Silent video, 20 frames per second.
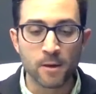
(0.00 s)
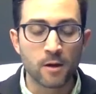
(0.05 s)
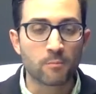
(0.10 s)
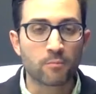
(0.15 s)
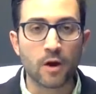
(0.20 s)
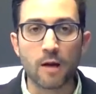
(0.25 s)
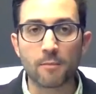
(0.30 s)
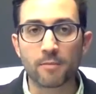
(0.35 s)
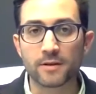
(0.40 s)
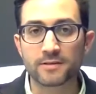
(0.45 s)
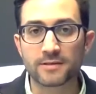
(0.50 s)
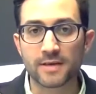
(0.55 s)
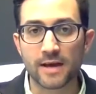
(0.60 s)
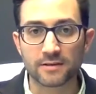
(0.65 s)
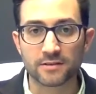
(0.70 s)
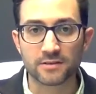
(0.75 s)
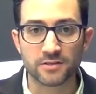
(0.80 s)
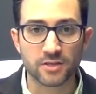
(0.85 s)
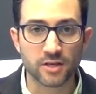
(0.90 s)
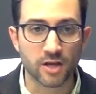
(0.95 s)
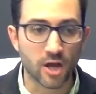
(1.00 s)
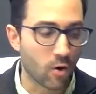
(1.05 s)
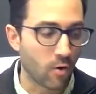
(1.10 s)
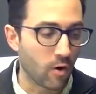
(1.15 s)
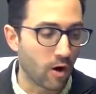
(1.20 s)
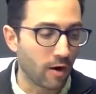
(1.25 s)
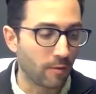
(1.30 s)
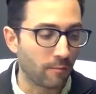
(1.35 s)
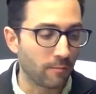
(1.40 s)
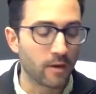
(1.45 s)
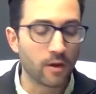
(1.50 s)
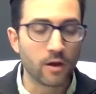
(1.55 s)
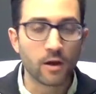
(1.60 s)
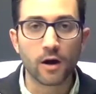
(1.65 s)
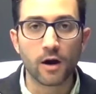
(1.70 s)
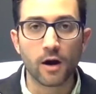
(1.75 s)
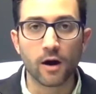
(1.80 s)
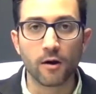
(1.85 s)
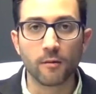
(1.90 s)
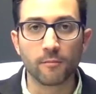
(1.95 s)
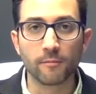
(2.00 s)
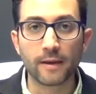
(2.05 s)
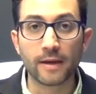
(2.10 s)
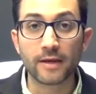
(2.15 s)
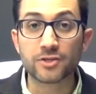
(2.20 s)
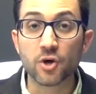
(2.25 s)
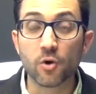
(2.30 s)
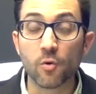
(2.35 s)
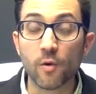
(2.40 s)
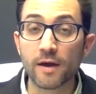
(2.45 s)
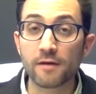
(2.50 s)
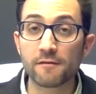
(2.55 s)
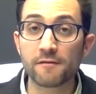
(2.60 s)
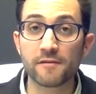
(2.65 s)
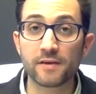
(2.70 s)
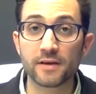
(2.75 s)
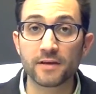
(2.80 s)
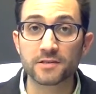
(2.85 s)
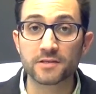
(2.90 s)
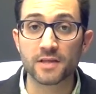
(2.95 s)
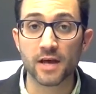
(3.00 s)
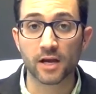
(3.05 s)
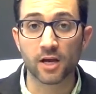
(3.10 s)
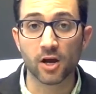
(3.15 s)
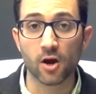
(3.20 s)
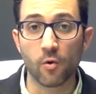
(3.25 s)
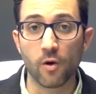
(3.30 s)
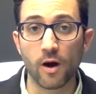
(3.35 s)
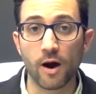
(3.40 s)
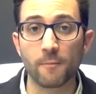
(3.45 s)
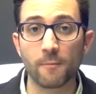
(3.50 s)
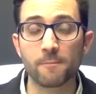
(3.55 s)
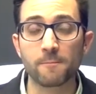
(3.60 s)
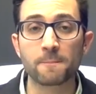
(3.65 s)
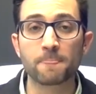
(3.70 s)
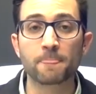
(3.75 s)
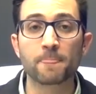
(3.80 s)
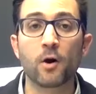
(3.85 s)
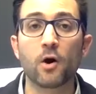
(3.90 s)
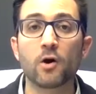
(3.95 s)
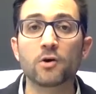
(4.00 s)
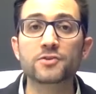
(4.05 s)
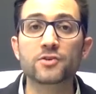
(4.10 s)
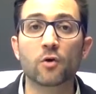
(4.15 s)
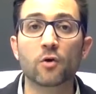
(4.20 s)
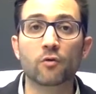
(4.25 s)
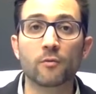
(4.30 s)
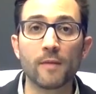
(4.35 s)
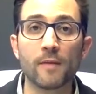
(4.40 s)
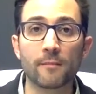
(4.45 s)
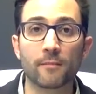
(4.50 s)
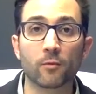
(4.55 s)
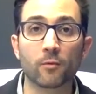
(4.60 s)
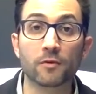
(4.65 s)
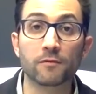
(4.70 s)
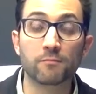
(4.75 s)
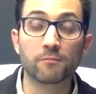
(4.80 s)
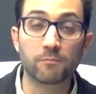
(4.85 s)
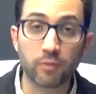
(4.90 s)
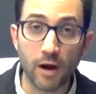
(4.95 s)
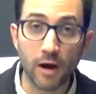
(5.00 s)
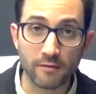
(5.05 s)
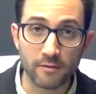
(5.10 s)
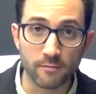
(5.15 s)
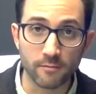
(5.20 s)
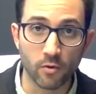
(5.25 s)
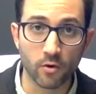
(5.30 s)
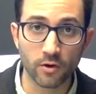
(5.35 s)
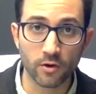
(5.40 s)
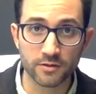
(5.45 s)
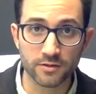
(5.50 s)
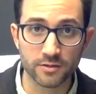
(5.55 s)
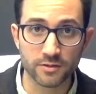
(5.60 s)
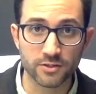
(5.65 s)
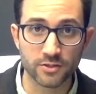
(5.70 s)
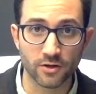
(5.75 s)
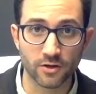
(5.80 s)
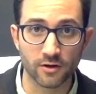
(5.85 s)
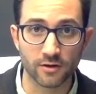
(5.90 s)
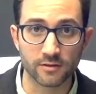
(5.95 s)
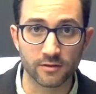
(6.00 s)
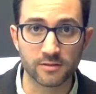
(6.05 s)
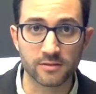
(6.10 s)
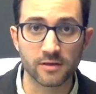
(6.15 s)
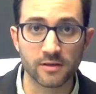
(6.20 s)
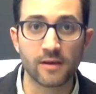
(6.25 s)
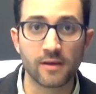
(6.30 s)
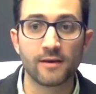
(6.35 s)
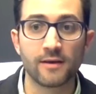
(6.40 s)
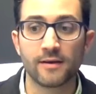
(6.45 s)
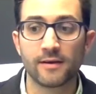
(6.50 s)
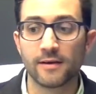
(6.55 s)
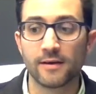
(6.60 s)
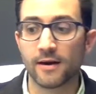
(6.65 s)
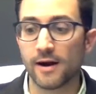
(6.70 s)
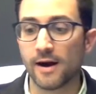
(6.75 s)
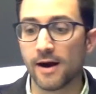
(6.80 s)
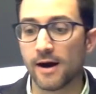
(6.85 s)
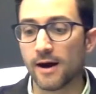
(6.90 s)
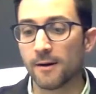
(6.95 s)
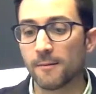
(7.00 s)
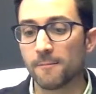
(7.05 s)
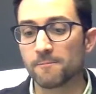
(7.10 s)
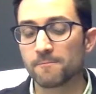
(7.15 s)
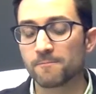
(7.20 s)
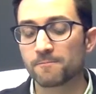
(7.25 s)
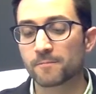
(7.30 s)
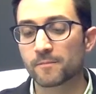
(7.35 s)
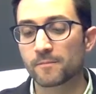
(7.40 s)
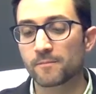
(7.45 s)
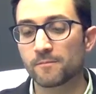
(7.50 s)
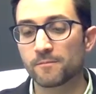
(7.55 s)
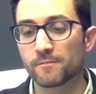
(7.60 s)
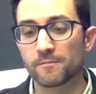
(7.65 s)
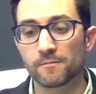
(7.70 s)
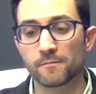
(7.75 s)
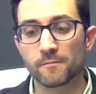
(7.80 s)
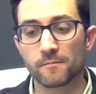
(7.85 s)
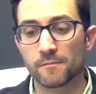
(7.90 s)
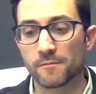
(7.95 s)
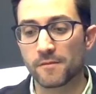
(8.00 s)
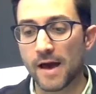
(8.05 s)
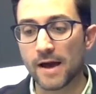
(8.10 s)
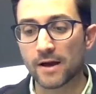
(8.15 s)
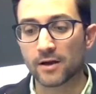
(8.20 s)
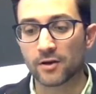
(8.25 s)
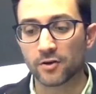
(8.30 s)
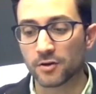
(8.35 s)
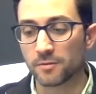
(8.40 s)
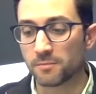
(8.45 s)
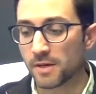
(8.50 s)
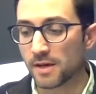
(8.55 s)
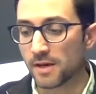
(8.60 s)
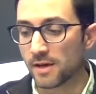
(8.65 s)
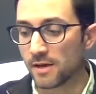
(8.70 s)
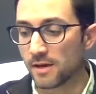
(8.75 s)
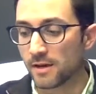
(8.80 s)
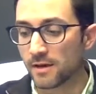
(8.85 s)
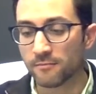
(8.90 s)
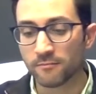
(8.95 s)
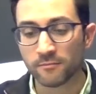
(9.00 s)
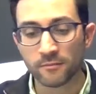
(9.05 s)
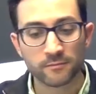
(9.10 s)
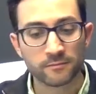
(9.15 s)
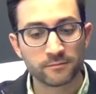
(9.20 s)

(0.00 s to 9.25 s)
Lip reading: property taxes that go up, HOA fees that go up. Also, remember, with private mortgage insurance, that could be